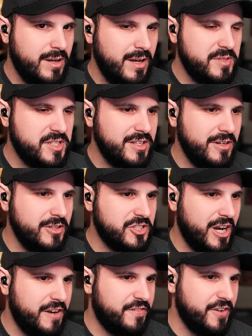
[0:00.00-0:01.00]
I'm still
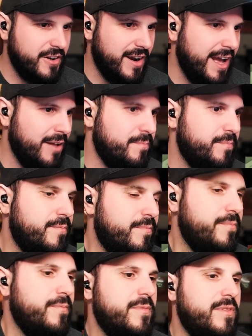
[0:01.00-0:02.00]
trying to figure out
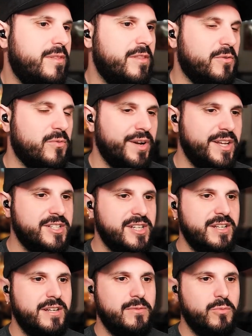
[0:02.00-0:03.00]
the
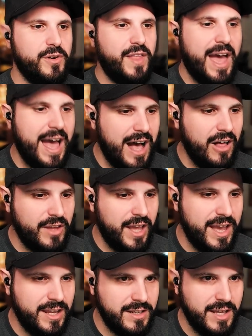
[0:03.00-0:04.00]
reason where the Hal
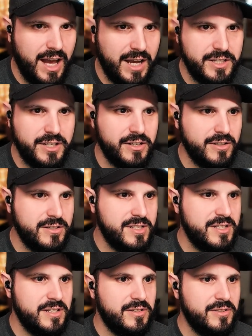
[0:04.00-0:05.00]
Ann got here
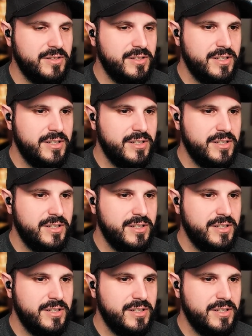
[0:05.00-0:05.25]
still.